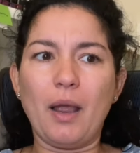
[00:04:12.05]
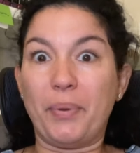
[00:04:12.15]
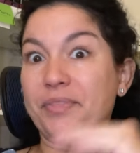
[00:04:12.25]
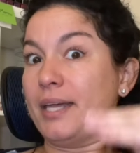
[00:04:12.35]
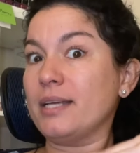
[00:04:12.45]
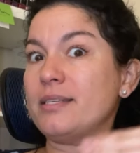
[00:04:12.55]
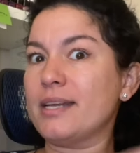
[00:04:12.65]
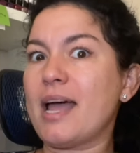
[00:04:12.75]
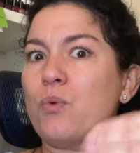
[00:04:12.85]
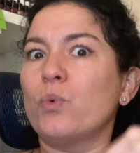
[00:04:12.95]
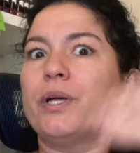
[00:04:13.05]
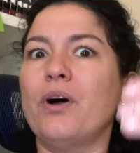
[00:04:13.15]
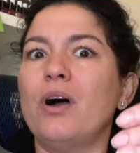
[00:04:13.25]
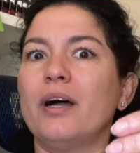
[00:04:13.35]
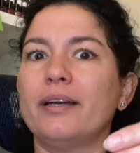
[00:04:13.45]
But then as the night went
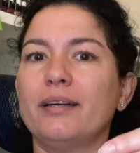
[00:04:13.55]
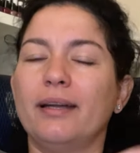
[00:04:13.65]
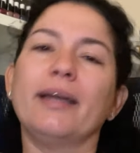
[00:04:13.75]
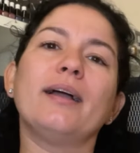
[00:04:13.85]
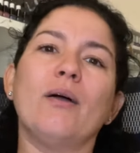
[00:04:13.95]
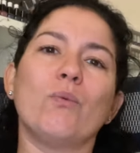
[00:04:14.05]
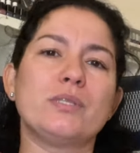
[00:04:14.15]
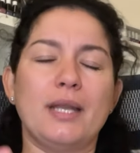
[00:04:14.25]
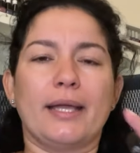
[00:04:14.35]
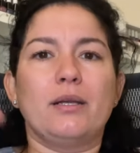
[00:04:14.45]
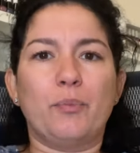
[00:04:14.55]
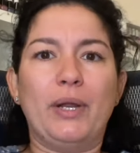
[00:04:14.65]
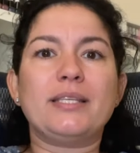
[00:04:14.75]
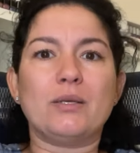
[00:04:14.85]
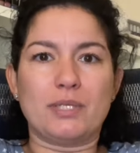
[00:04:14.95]
on, I wasn't in a
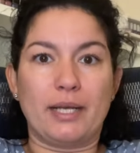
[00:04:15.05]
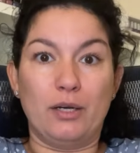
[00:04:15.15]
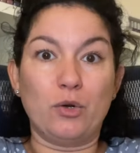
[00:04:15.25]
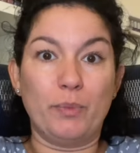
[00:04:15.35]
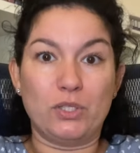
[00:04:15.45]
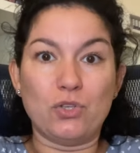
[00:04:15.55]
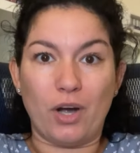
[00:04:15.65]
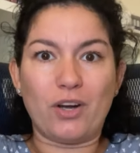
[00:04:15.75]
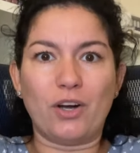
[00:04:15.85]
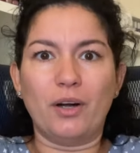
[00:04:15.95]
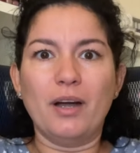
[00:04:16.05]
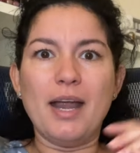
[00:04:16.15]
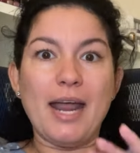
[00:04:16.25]
place that was a little bit darker.